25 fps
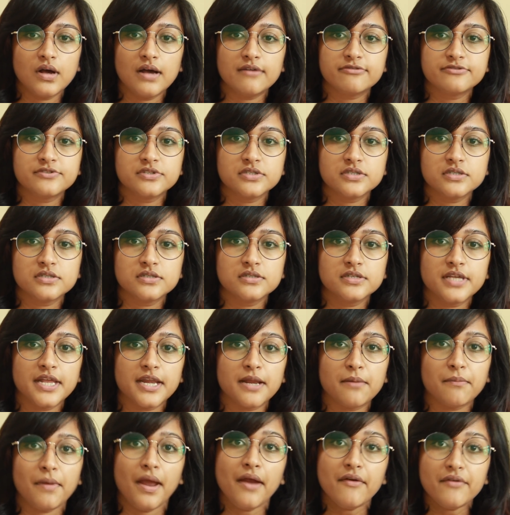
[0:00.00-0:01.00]
after
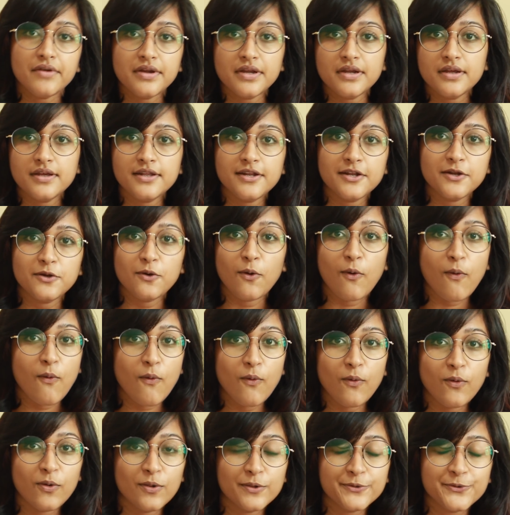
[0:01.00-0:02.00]
getting married and
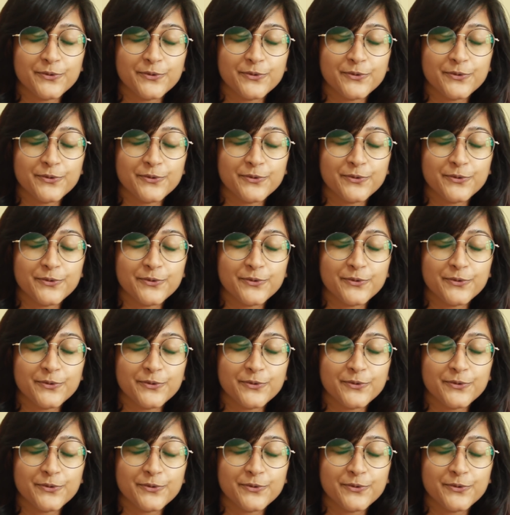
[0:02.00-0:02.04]
all,